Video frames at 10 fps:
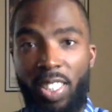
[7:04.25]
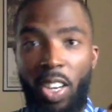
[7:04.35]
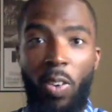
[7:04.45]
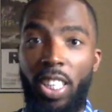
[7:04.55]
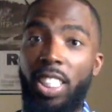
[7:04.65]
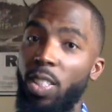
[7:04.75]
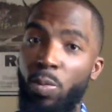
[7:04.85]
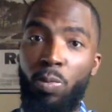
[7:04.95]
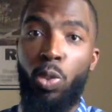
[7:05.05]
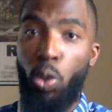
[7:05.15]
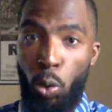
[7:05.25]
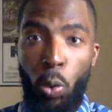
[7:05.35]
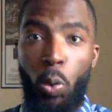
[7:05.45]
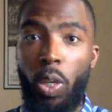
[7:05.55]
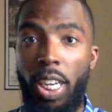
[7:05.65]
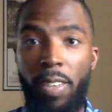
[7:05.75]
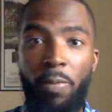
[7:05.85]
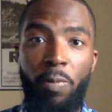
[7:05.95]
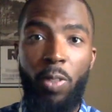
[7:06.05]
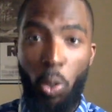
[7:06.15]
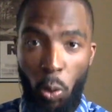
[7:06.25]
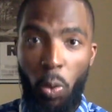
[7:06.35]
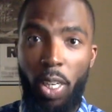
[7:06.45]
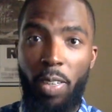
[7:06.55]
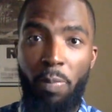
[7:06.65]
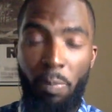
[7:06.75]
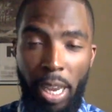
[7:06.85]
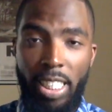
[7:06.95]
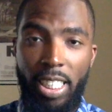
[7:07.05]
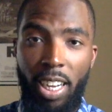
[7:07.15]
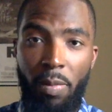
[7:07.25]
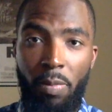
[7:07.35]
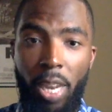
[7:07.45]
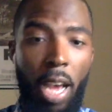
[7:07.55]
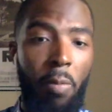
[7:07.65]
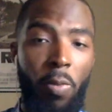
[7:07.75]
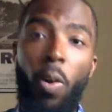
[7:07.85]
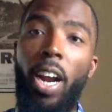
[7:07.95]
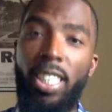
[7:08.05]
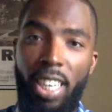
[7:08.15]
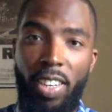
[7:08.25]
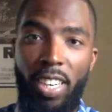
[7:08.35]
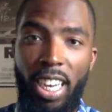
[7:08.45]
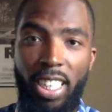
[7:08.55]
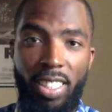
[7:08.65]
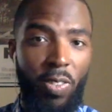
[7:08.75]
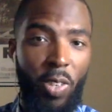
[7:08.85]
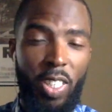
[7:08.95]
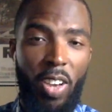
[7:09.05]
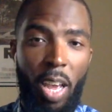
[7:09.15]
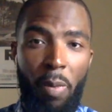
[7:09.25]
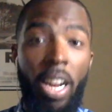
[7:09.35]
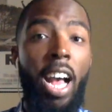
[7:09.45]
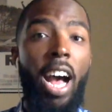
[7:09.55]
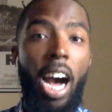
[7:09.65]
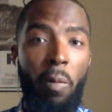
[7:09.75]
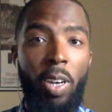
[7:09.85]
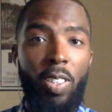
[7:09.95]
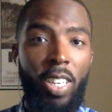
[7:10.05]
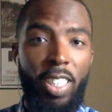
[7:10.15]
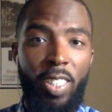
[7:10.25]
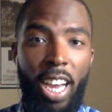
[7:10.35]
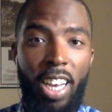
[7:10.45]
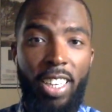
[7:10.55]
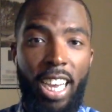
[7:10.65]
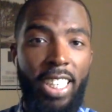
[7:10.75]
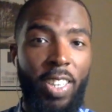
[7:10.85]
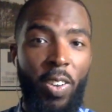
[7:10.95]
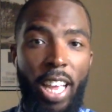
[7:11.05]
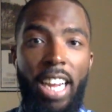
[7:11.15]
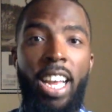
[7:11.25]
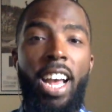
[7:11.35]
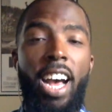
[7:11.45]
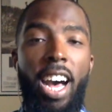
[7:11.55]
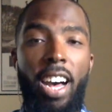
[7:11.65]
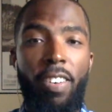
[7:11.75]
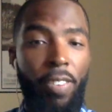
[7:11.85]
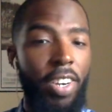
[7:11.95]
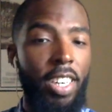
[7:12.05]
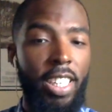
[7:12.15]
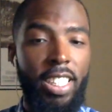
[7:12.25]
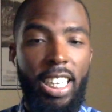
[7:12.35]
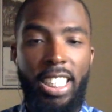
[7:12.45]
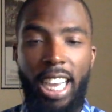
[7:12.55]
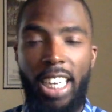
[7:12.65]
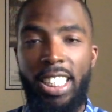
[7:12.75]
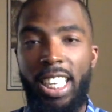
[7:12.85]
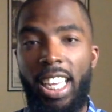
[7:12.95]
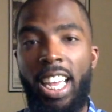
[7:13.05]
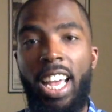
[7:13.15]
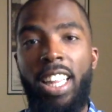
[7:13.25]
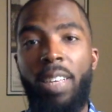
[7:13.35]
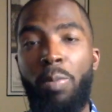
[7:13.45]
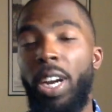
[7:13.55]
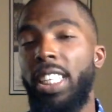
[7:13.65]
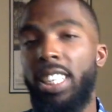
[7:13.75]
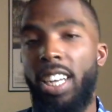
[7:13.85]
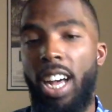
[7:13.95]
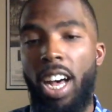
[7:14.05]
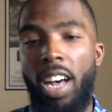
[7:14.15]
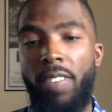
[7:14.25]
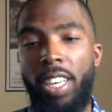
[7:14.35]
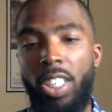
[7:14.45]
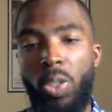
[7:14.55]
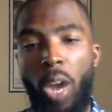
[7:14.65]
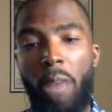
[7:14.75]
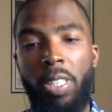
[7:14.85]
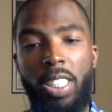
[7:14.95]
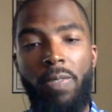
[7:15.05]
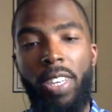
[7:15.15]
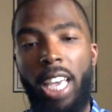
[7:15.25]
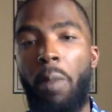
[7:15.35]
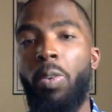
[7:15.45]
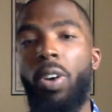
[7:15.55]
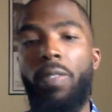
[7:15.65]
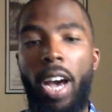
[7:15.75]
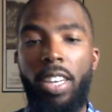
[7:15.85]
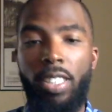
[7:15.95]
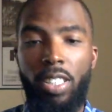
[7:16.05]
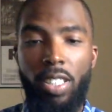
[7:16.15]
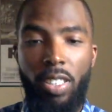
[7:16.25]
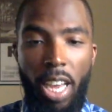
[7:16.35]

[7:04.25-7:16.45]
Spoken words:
So this is truly, truly messed up. Now, before I tell you guys what's going to happen, I'm also going to let you guys know that Furness is actually the president of the Tri-Pacific Capital Advisors.